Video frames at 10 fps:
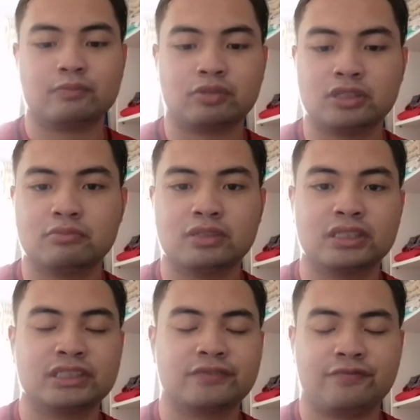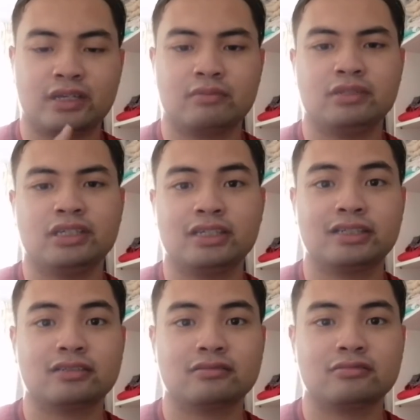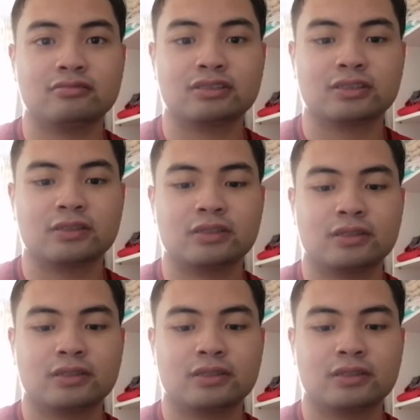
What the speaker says: appointments, family issues,